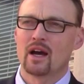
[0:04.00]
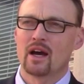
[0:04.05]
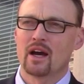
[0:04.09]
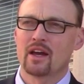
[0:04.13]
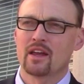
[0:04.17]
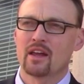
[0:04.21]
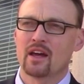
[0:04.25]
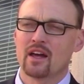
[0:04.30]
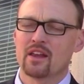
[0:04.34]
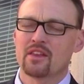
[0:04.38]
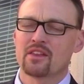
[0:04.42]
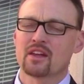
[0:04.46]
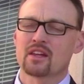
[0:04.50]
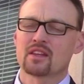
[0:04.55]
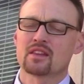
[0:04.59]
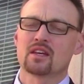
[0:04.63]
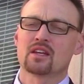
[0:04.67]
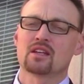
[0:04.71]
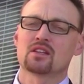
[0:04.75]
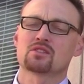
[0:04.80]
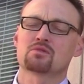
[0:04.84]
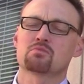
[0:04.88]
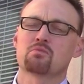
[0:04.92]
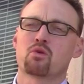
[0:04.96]
I think
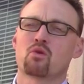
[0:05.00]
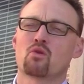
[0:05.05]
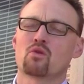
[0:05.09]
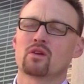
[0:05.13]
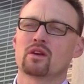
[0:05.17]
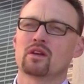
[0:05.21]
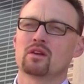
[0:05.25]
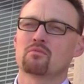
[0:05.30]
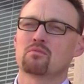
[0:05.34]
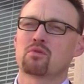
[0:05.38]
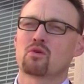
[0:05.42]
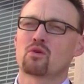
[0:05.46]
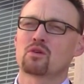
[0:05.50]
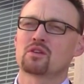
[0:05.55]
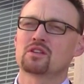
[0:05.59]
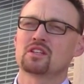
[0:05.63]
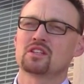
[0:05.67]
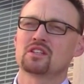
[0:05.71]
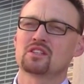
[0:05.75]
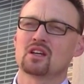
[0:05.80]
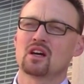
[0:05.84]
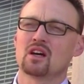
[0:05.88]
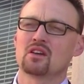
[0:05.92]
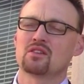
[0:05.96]
that it's
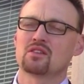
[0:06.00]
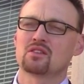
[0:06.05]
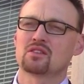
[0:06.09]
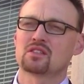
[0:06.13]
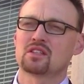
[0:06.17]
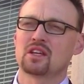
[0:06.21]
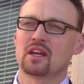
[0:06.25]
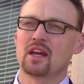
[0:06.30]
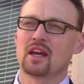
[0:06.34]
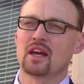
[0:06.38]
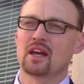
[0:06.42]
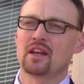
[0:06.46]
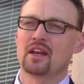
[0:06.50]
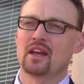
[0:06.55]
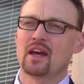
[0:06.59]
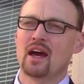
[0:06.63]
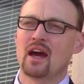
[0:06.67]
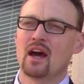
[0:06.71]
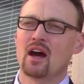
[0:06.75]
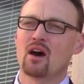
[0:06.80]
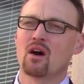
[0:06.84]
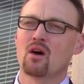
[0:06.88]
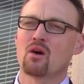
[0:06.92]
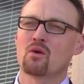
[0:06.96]
important to understand
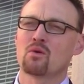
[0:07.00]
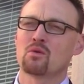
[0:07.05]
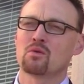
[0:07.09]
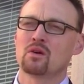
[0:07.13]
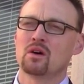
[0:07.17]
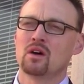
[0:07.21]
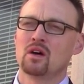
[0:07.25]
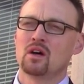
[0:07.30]
how